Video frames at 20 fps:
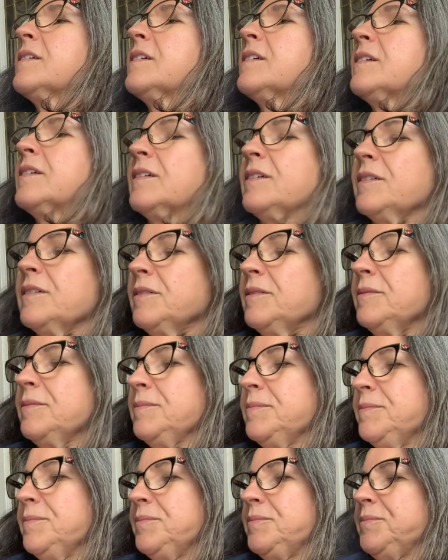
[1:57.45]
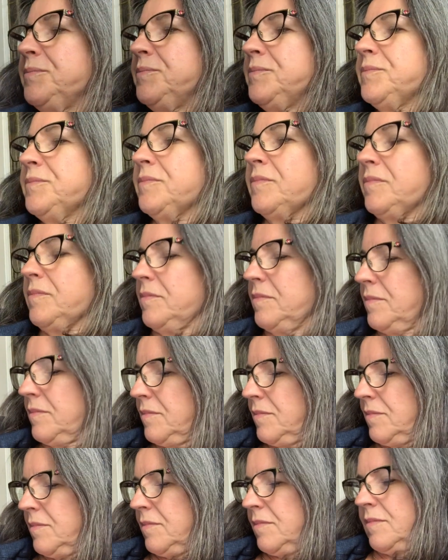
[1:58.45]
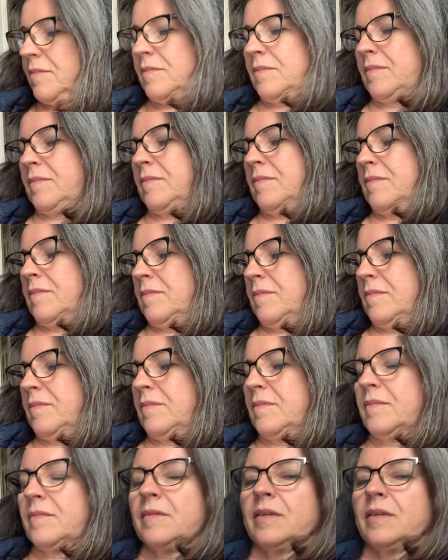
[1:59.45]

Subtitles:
No one is speaking in this clip.